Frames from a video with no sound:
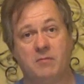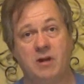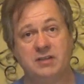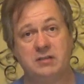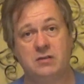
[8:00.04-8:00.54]

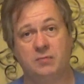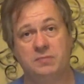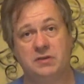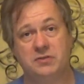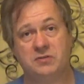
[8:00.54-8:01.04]
watching. Hope you
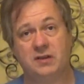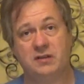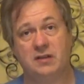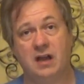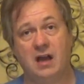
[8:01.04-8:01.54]
enjoyed
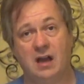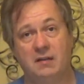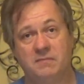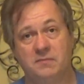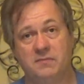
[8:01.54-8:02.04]

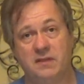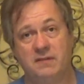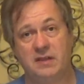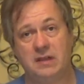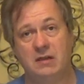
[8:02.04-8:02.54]
the
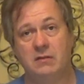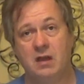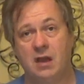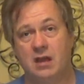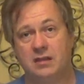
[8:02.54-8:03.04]
video.
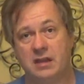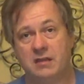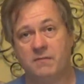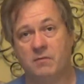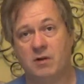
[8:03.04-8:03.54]
Thank you
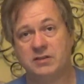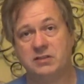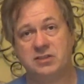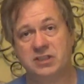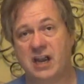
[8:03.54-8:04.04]
for watching.
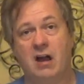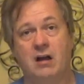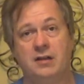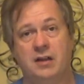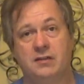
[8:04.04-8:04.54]
Check out all
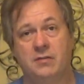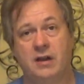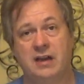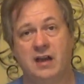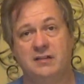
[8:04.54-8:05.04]
the other
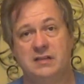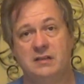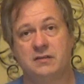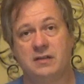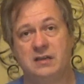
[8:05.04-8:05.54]
great content
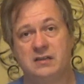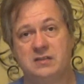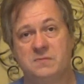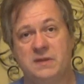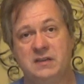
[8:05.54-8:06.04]
on the Geek
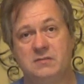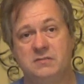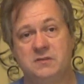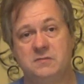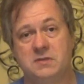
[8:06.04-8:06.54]
This Week
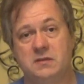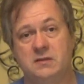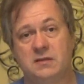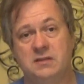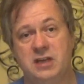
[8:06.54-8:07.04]
YouTube
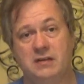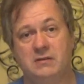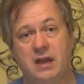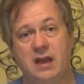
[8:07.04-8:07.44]
channel,